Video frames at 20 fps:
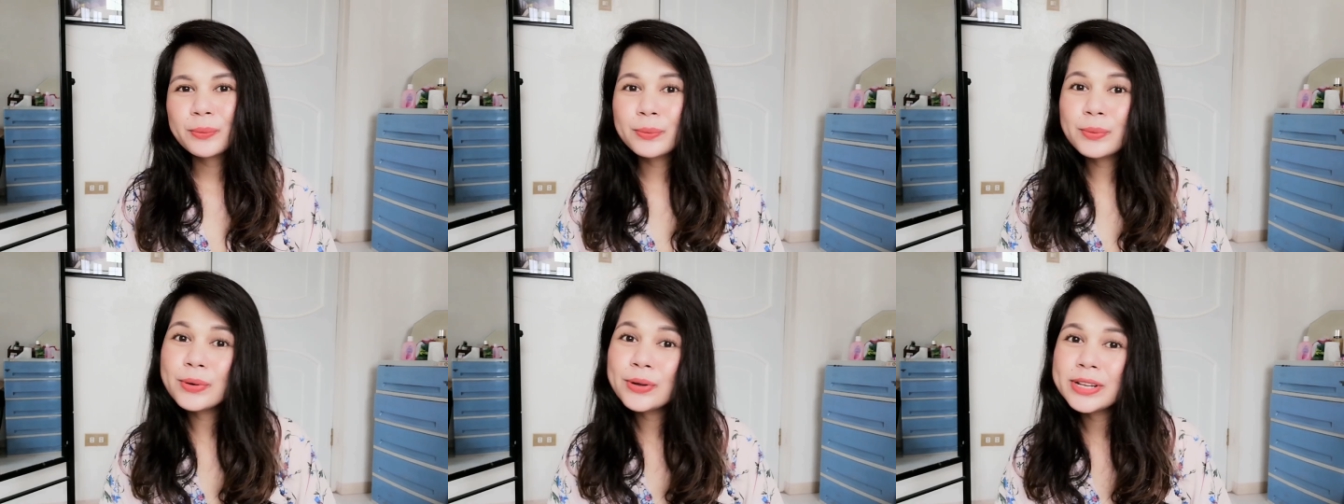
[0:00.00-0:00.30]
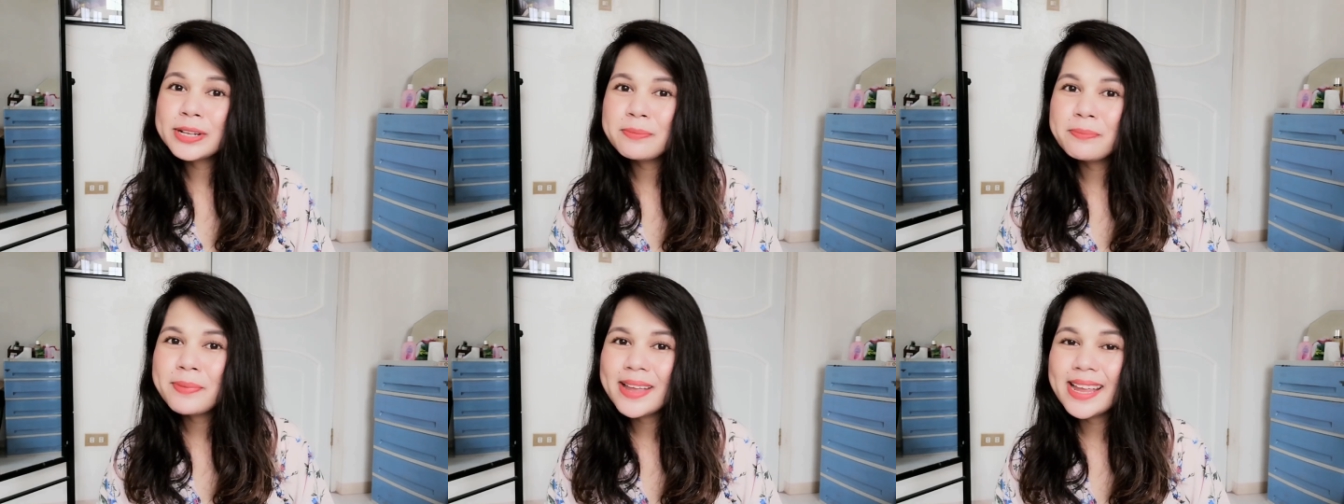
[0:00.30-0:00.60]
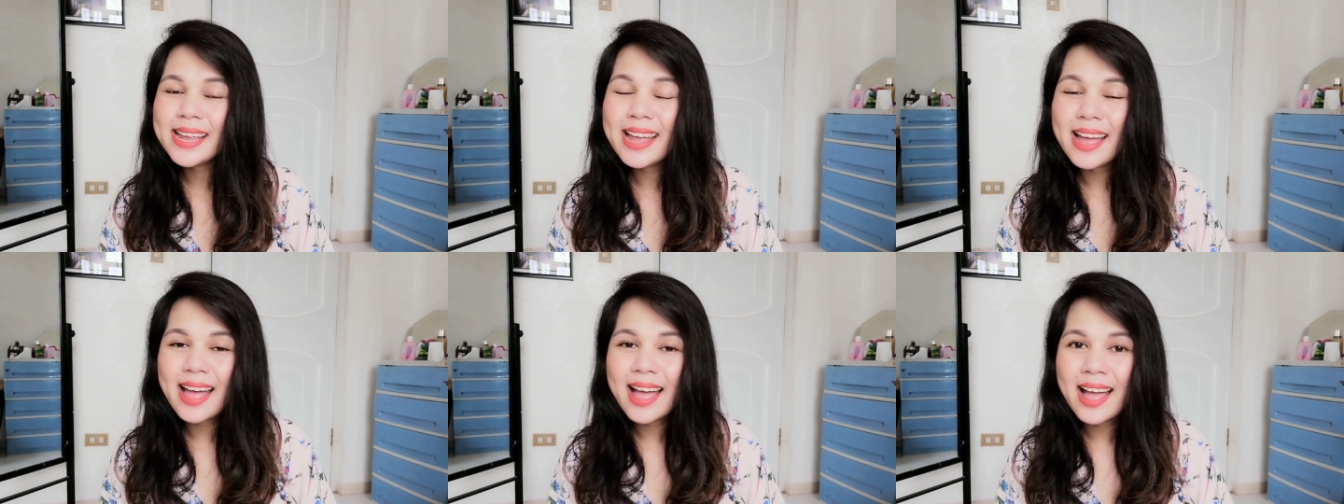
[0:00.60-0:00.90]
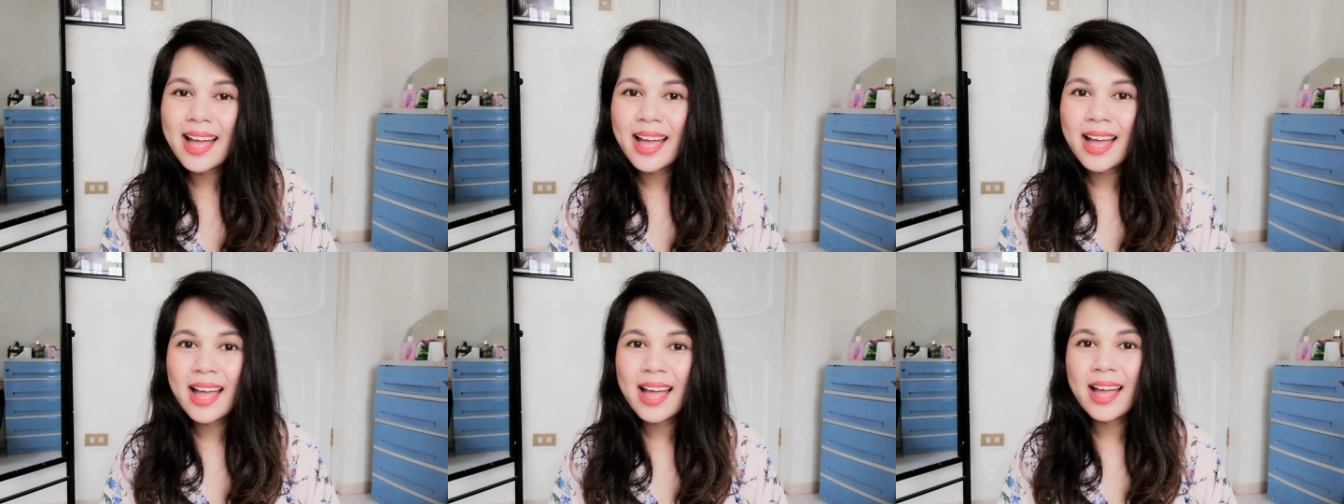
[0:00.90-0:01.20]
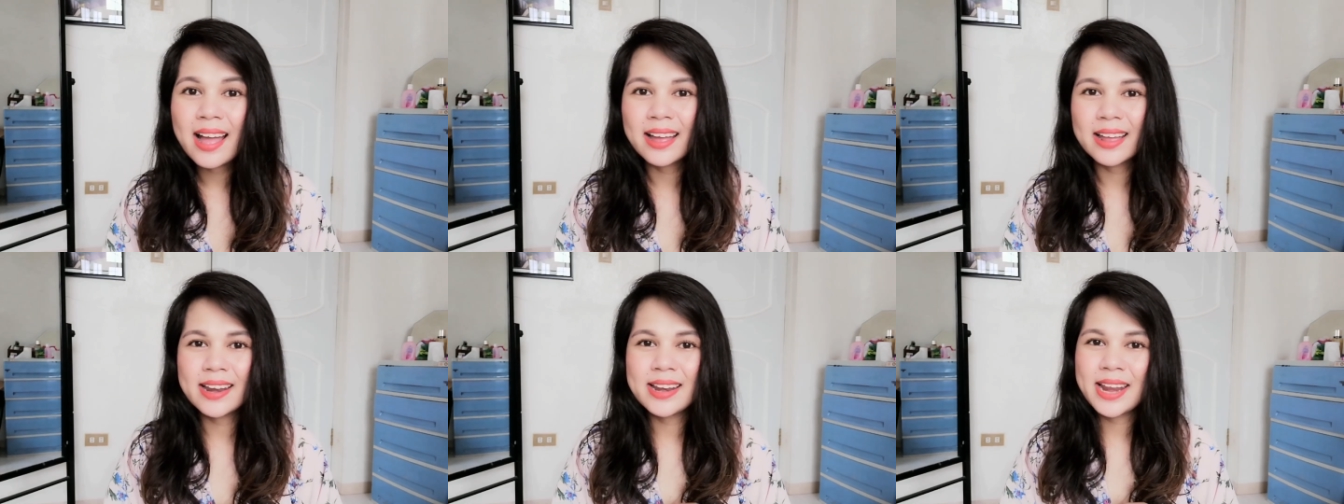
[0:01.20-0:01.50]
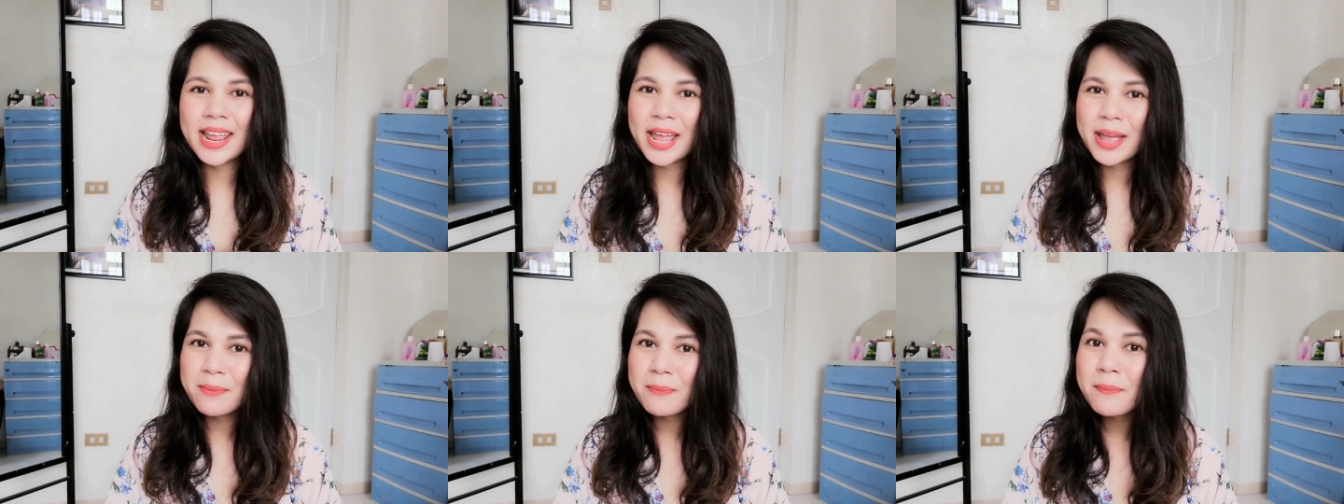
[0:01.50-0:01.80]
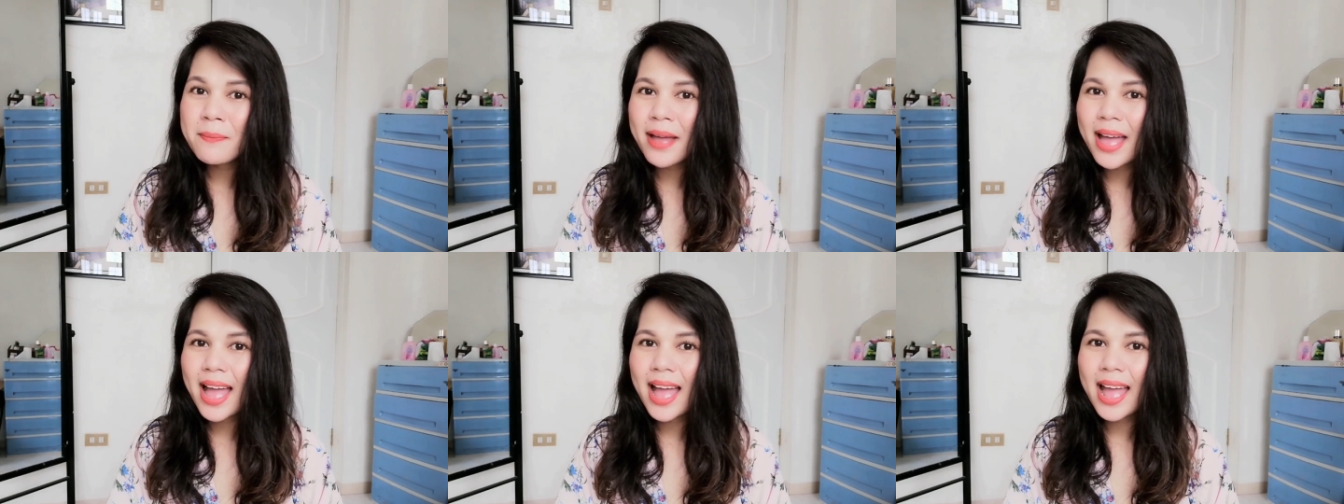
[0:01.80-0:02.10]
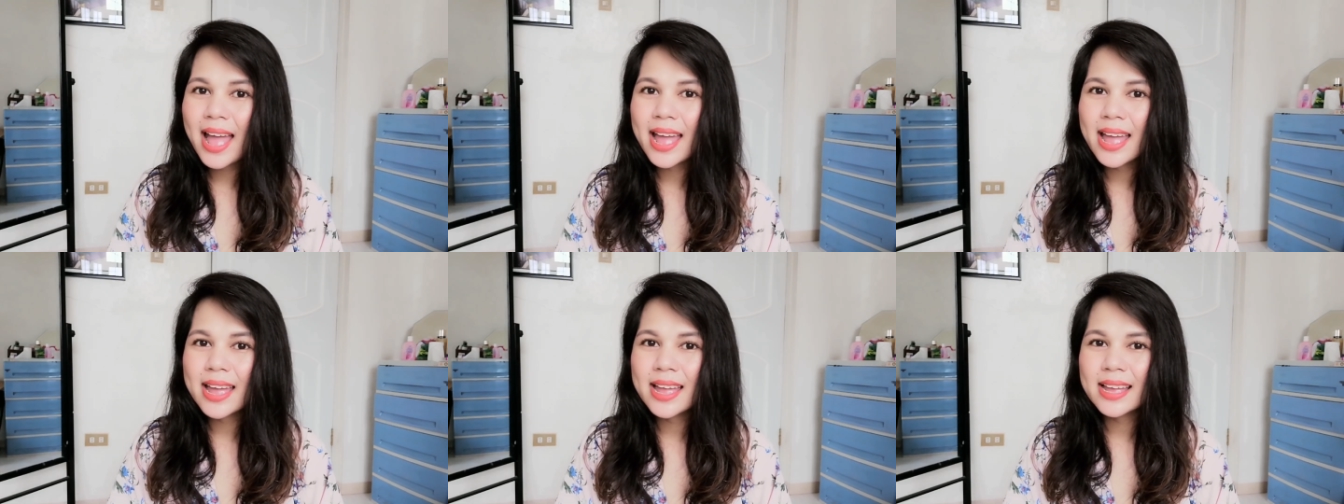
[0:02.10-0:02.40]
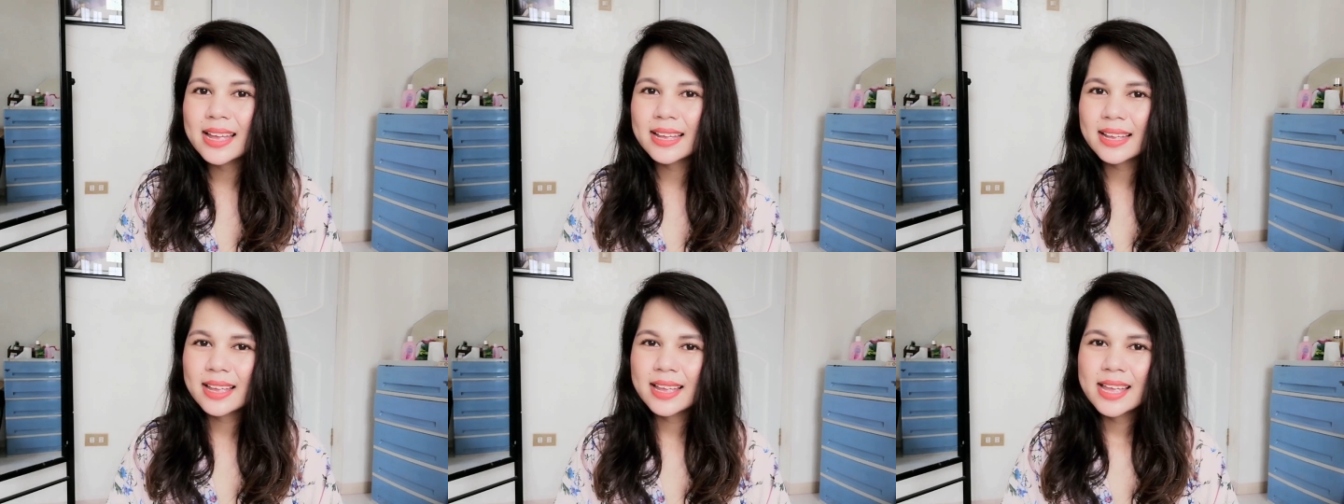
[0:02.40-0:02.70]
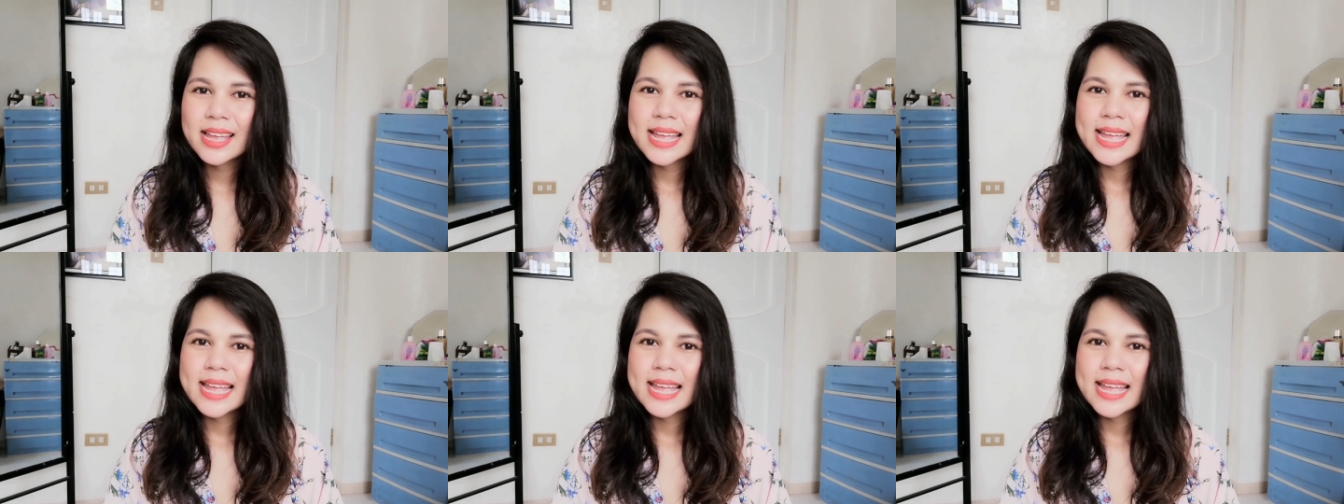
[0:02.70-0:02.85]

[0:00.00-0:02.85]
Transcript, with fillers: would be an M I.